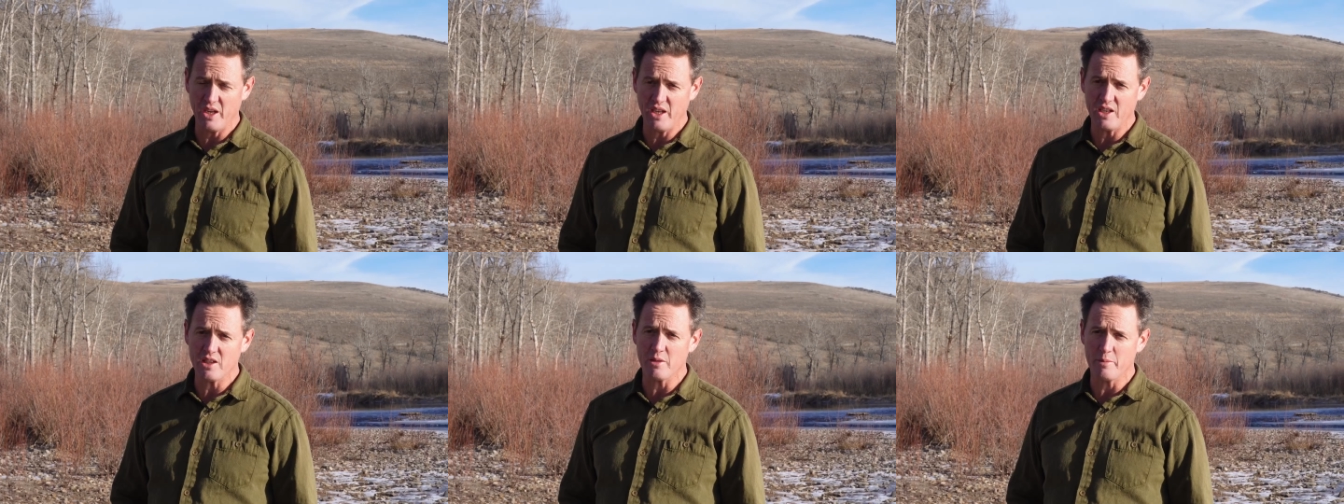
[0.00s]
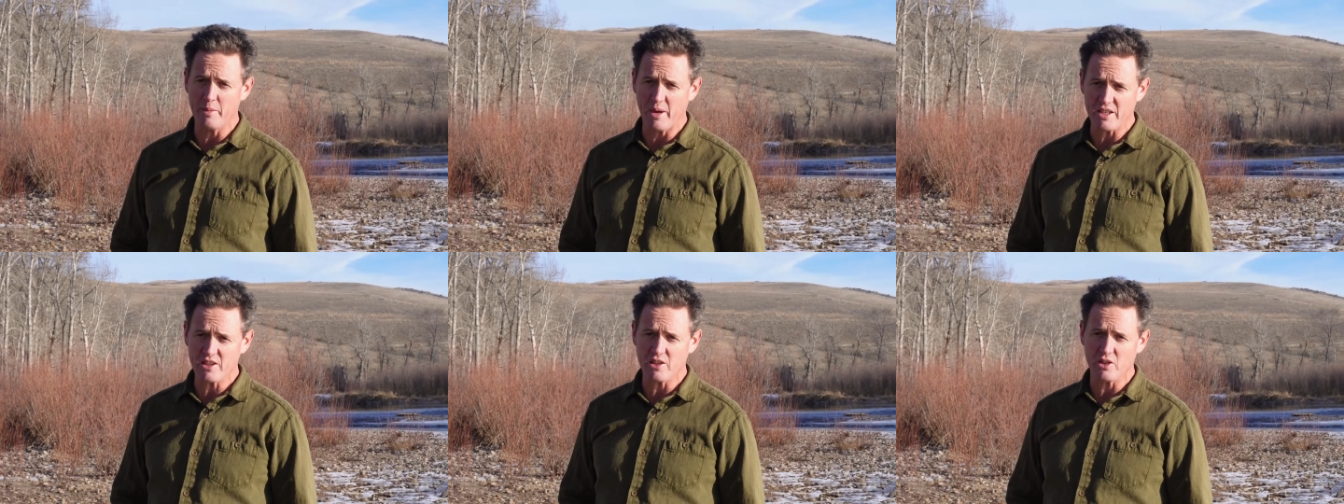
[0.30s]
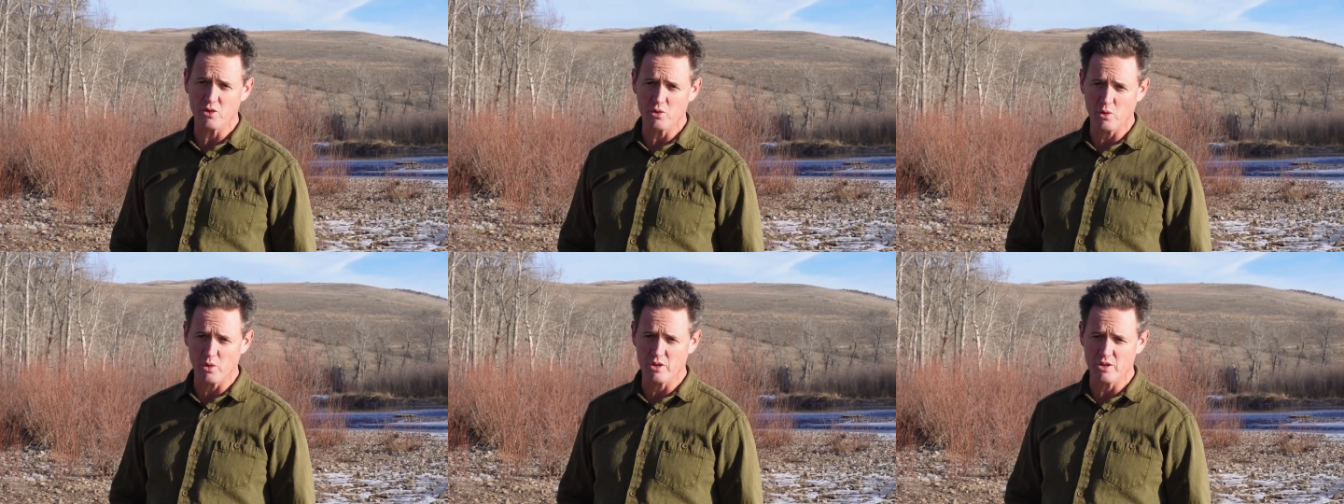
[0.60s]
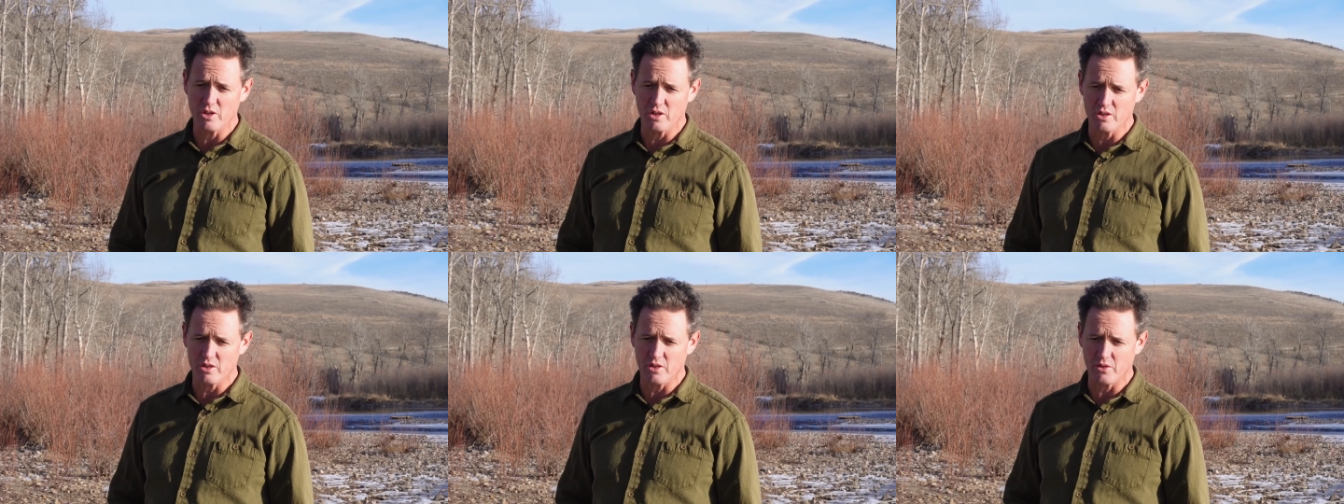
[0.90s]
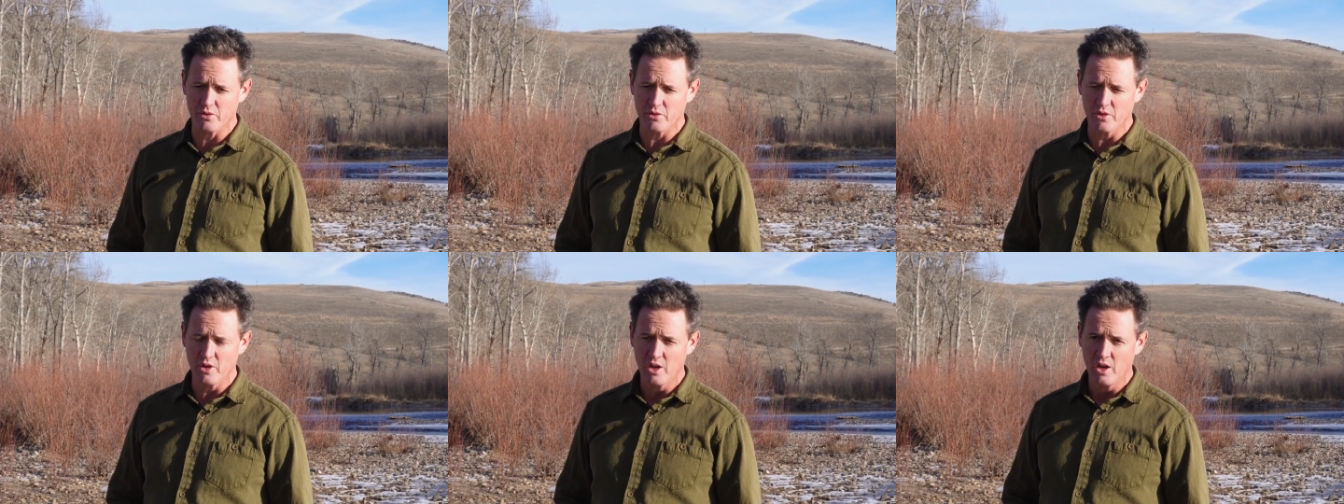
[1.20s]
need domestic sources
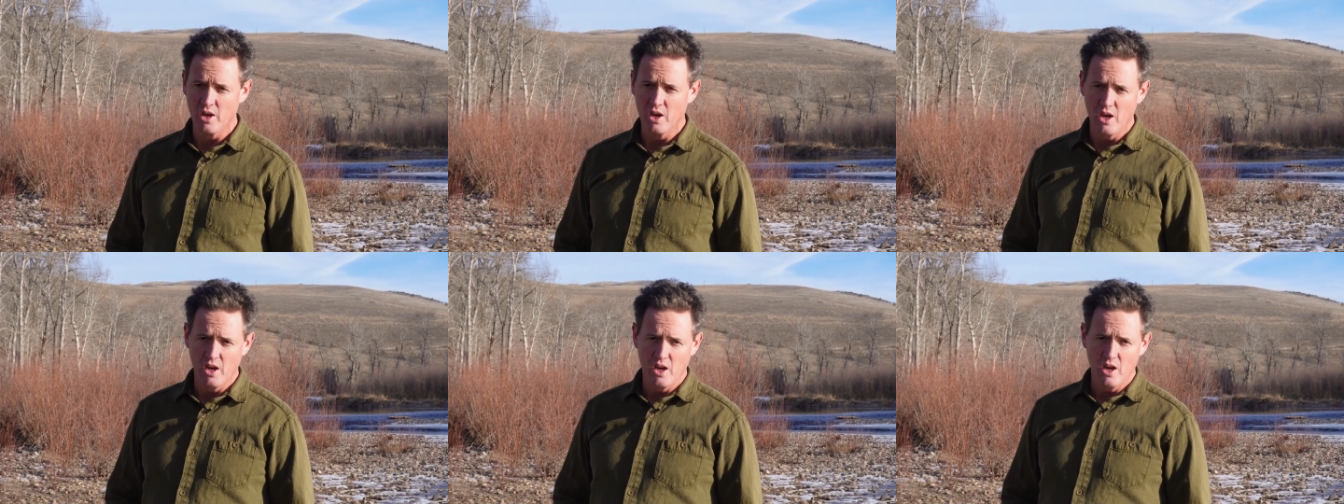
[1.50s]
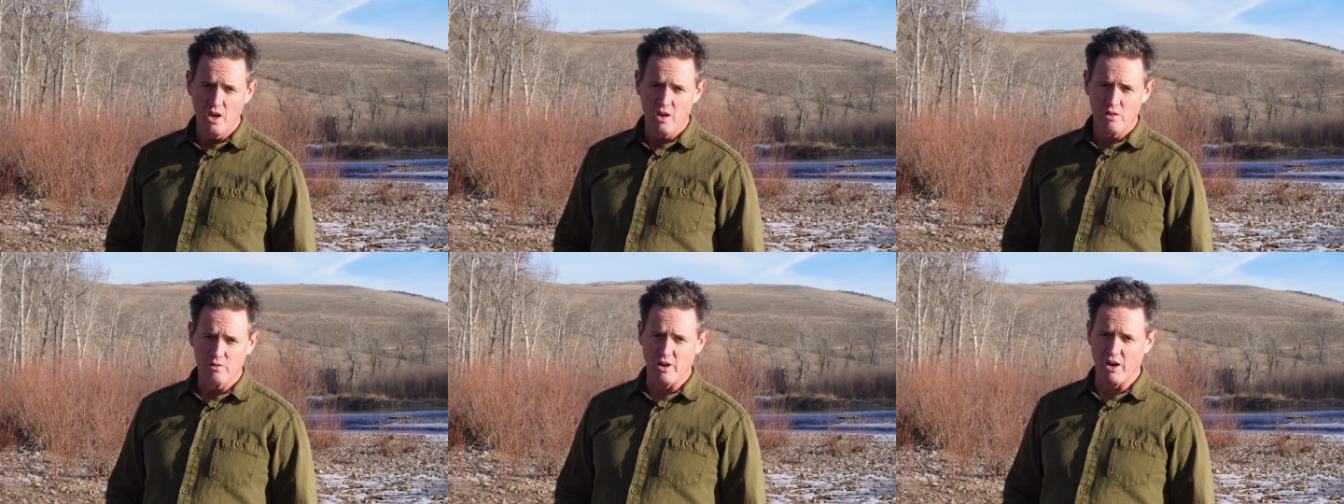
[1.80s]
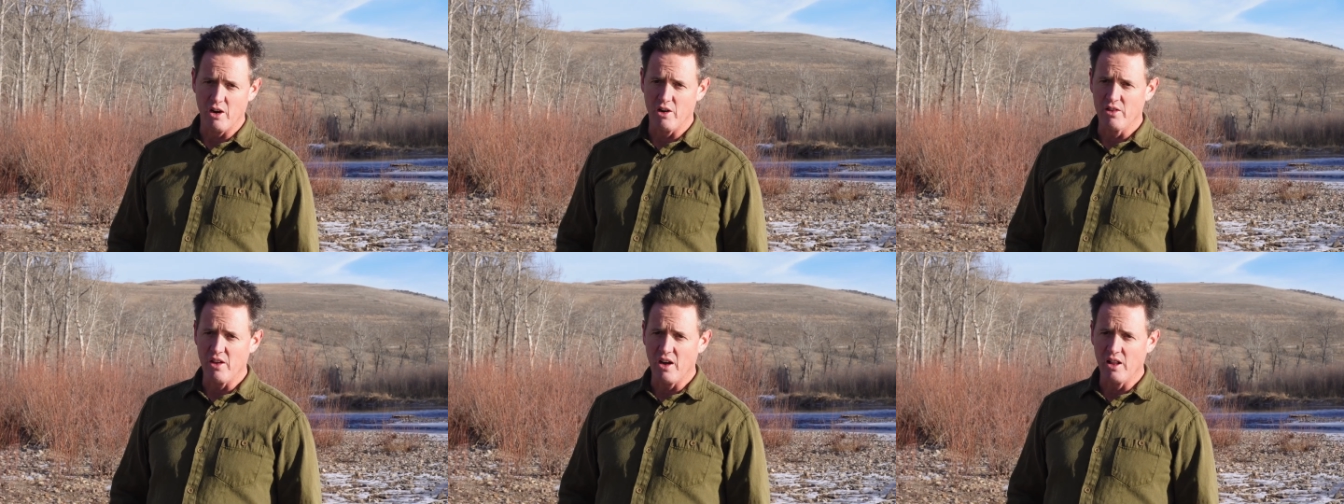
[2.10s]
of rare earth